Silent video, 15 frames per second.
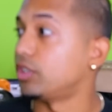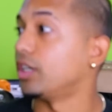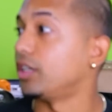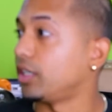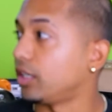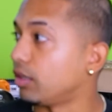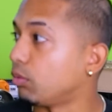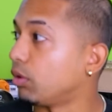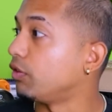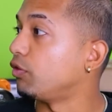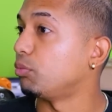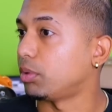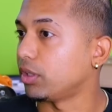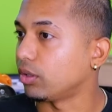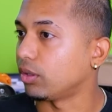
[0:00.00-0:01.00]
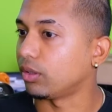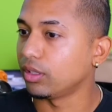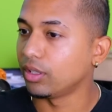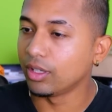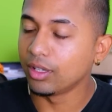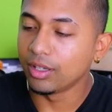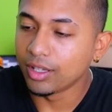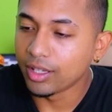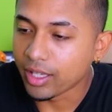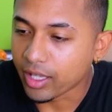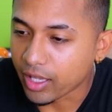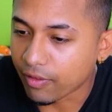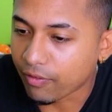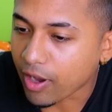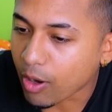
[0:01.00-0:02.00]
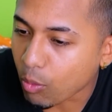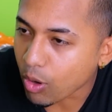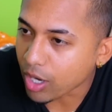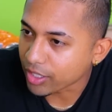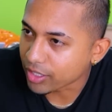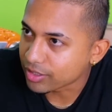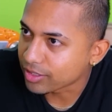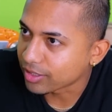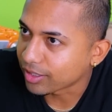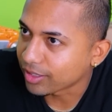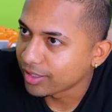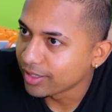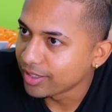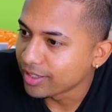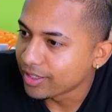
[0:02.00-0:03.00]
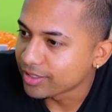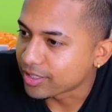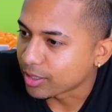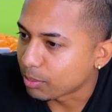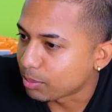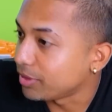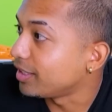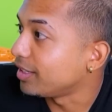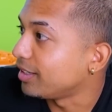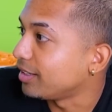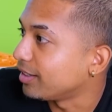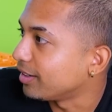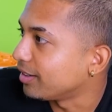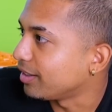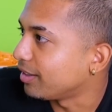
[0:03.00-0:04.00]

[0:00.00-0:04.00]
done here, what you built. Yeah. If I wanted to be